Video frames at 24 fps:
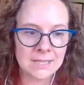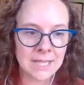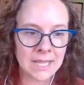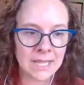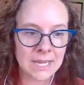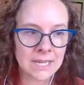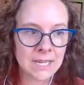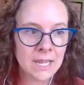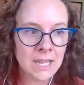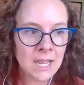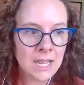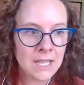
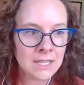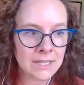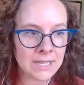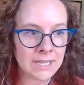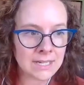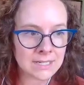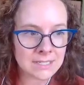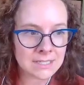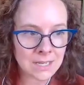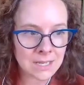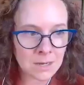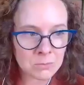Like
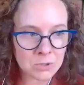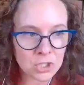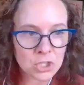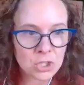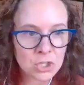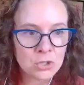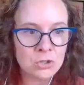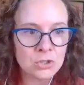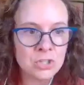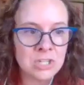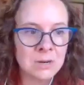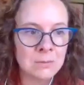some
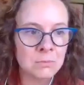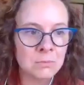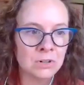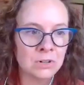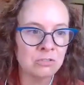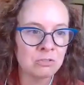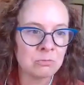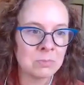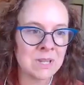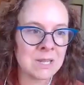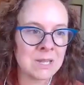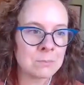huge number
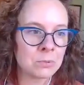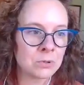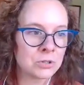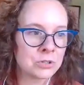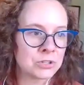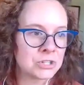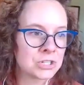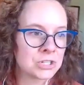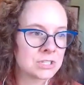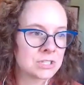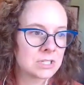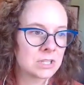of people
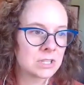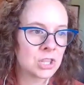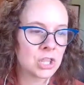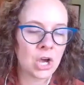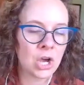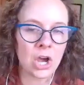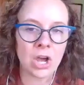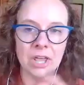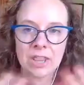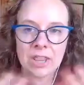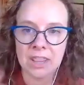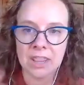just
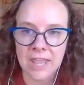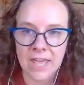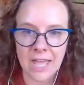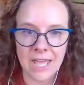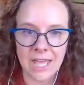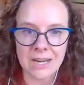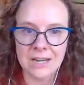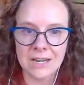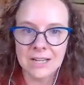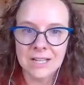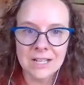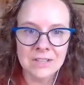thought
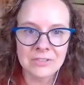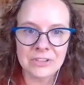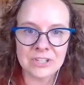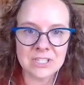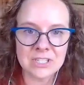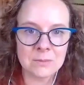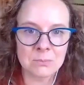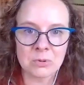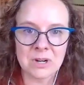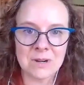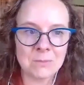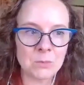that the
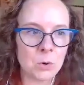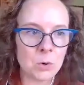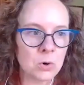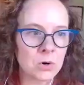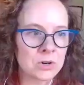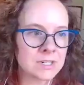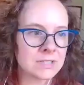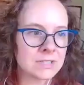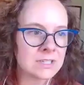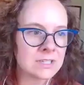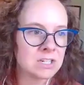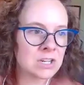Supreme Court
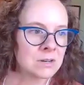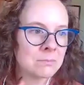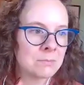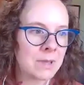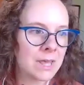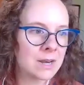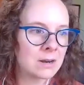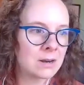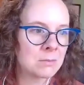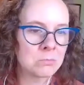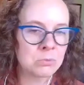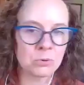decision
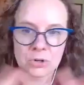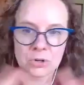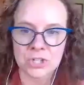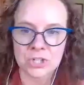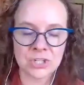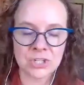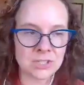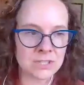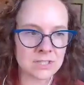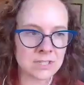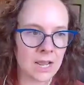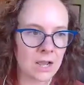meant
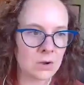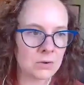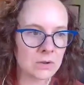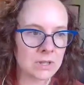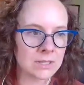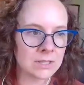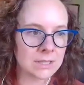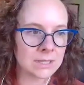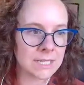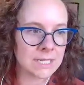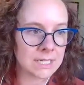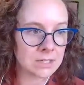abortion's now
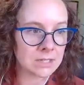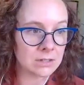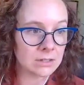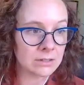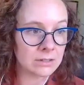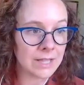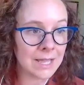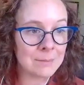illegal.